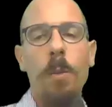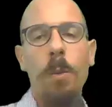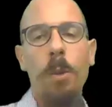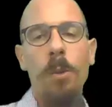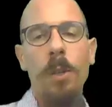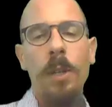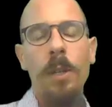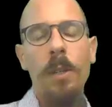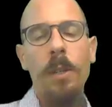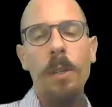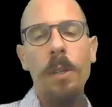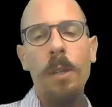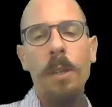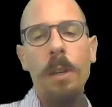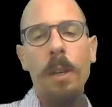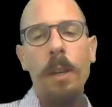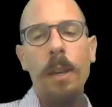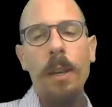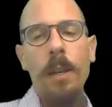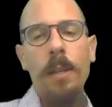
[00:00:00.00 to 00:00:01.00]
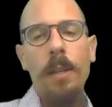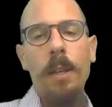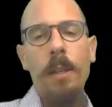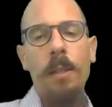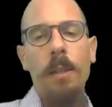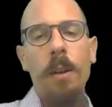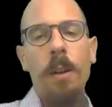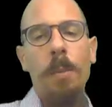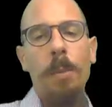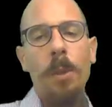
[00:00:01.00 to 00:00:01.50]
What you can see
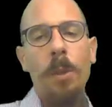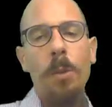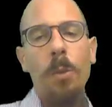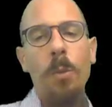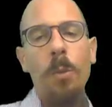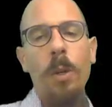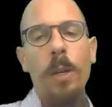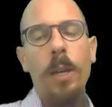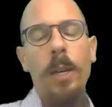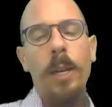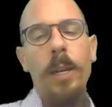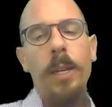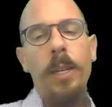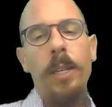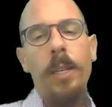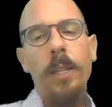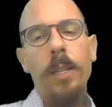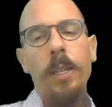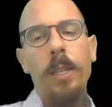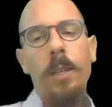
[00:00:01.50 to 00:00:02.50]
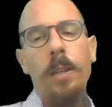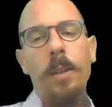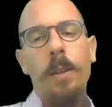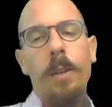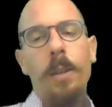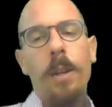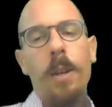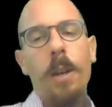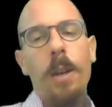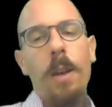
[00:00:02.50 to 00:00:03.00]
that up to a
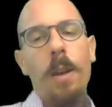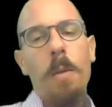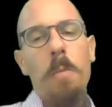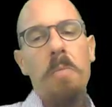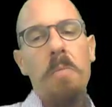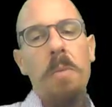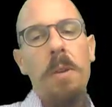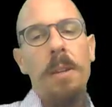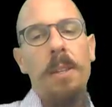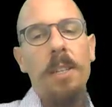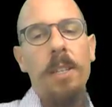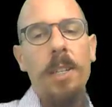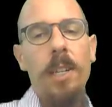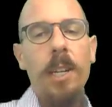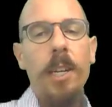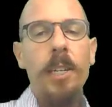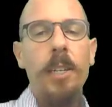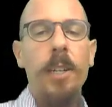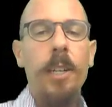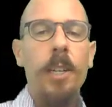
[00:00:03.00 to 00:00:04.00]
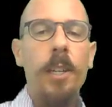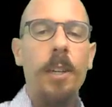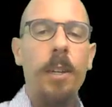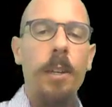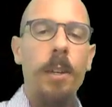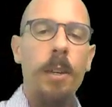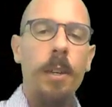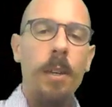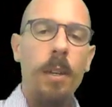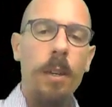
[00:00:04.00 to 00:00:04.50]
slightly
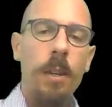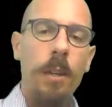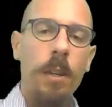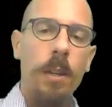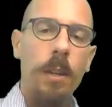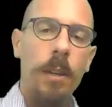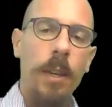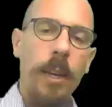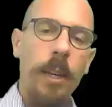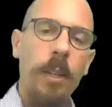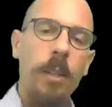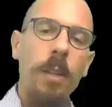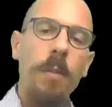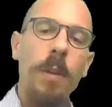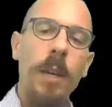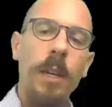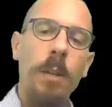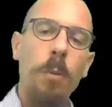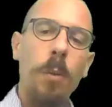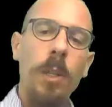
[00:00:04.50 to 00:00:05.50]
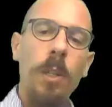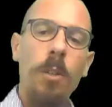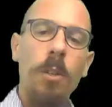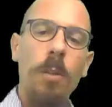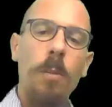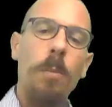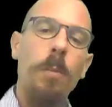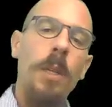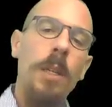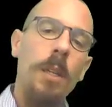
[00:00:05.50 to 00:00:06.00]
negative
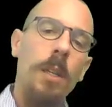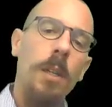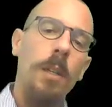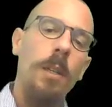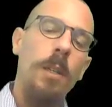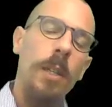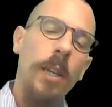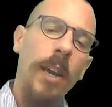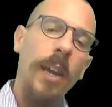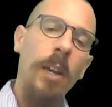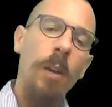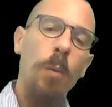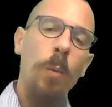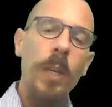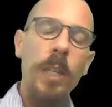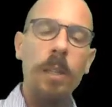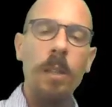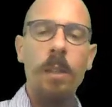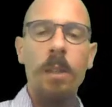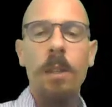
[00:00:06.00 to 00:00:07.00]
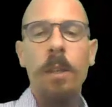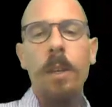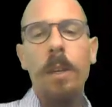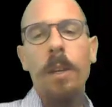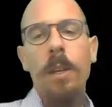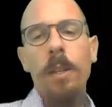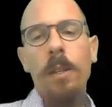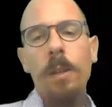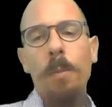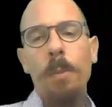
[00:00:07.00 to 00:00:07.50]
headwind, meaning tailwind,
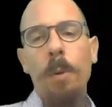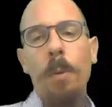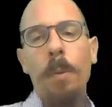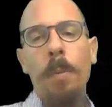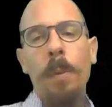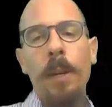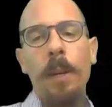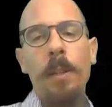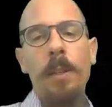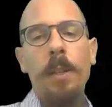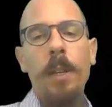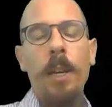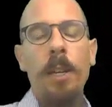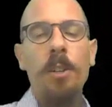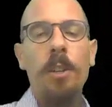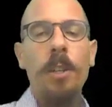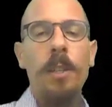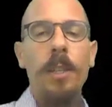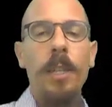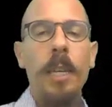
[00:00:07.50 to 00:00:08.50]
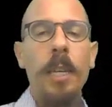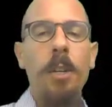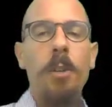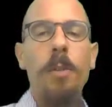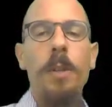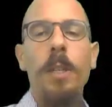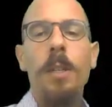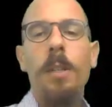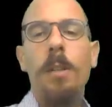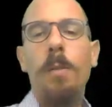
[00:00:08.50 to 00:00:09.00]
the probability actually
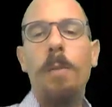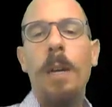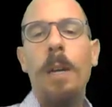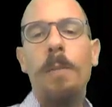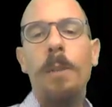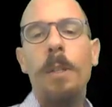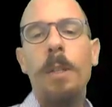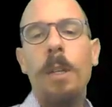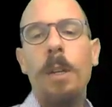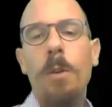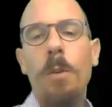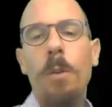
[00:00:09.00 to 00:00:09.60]
decreases of having